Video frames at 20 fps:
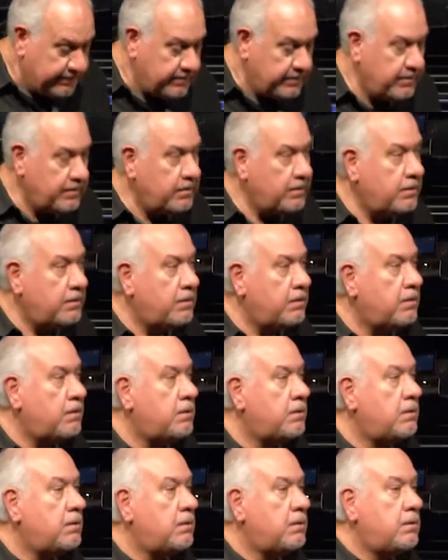
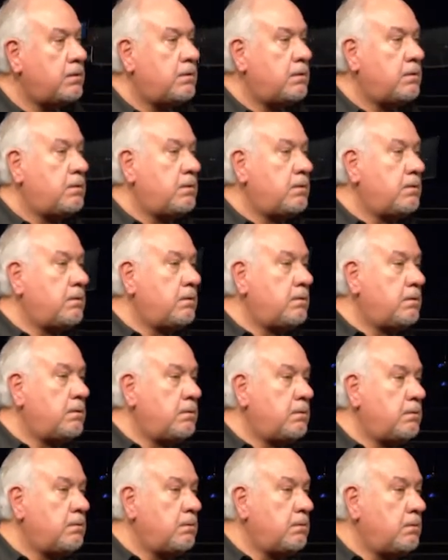
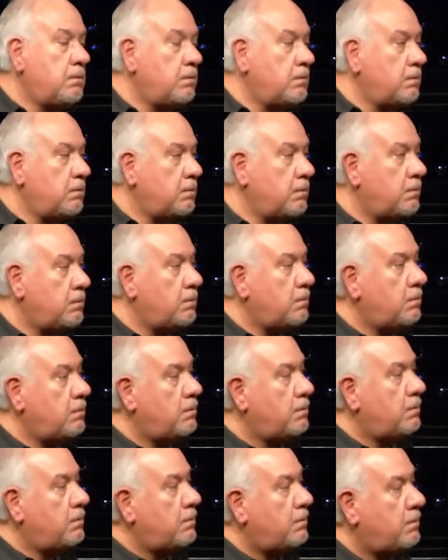
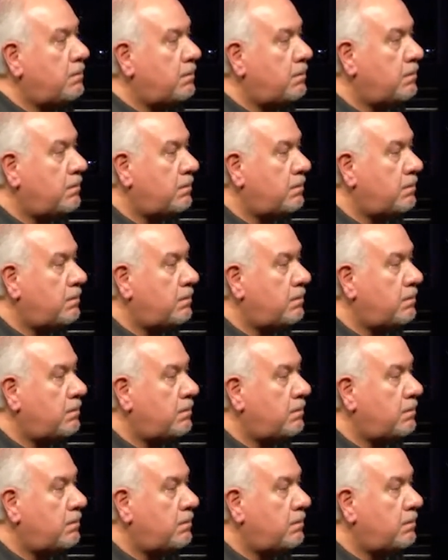(silence)